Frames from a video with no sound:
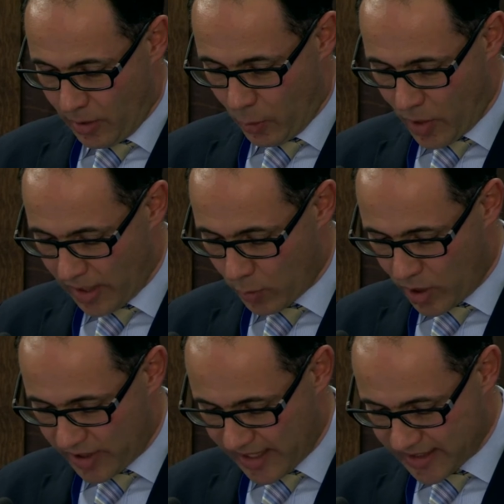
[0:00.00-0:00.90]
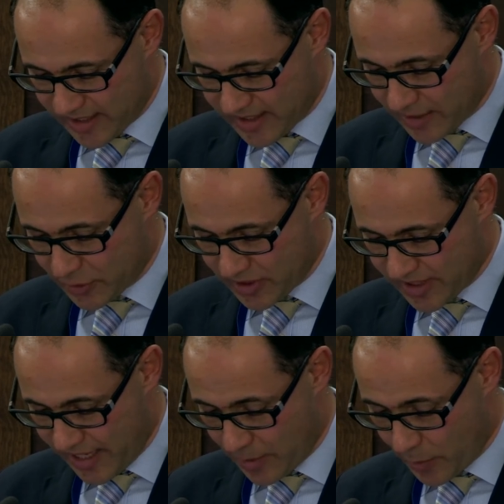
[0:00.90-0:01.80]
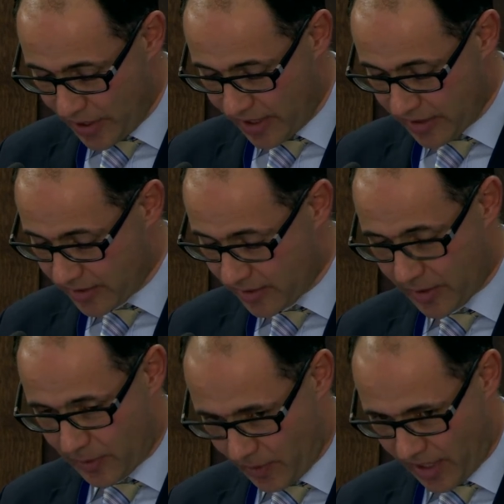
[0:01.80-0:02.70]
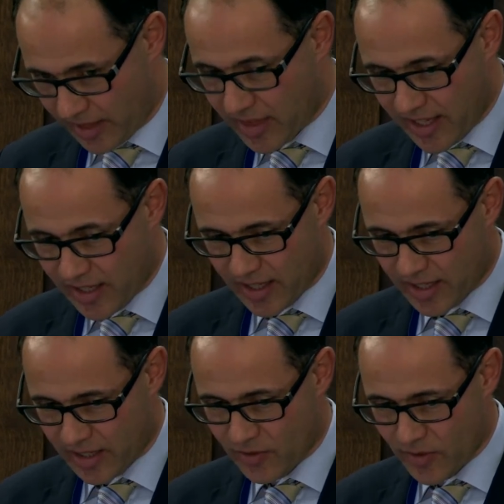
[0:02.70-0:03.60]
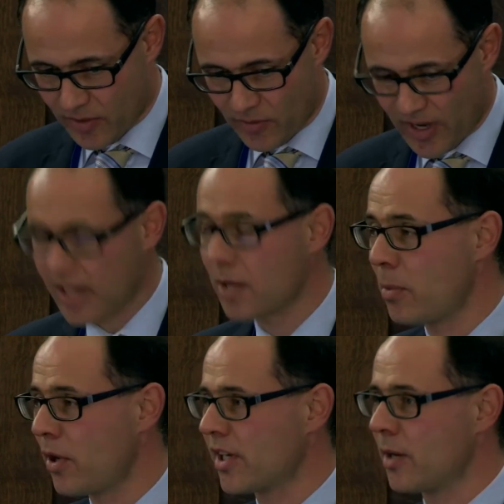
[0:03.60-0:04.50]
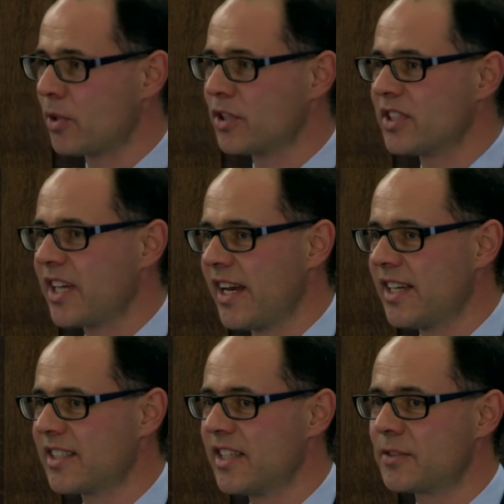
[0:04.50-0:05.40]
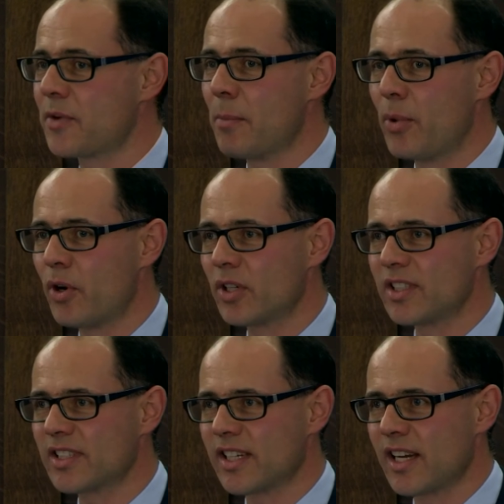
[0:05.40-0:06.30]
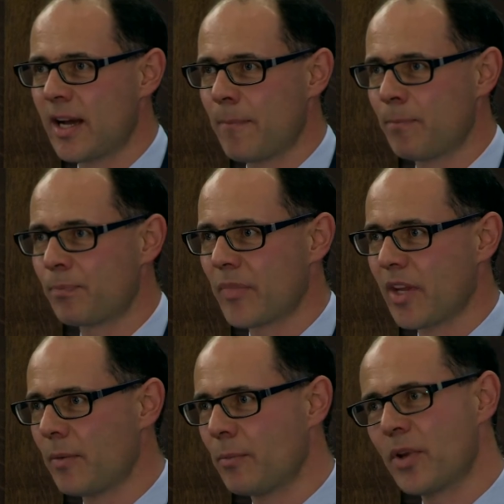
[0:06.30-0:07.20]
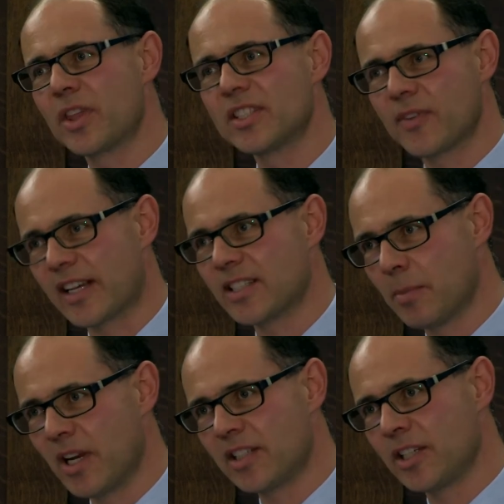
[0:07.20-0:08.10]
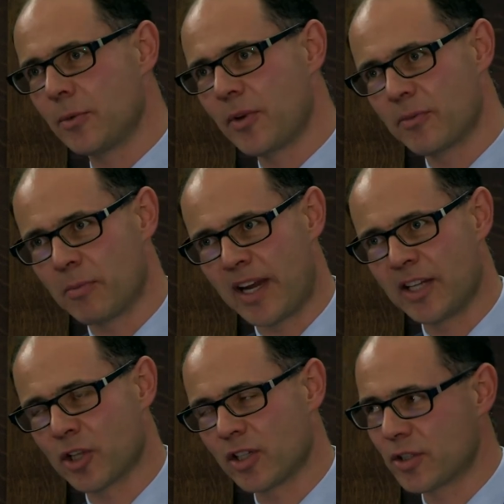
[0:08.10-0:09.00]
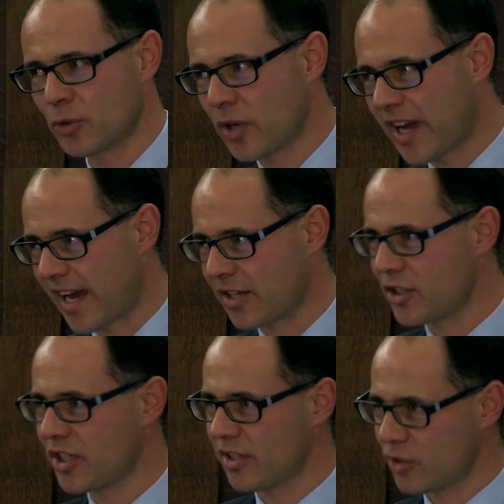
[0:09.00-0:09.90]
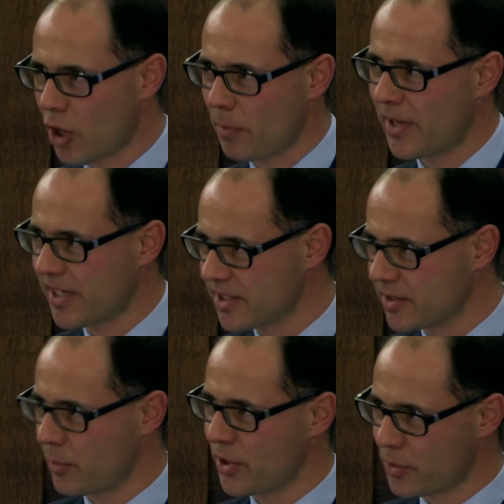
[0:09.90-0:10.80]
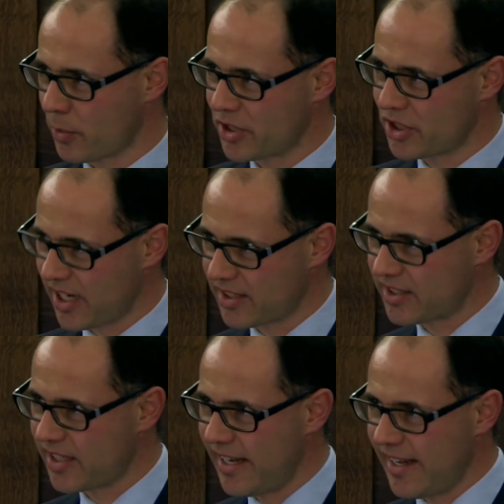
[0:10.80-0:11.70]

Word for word: Well, what else is there to say? I think final point I want to say is these reports, with this flexibility, we've managed also to catch topics which were just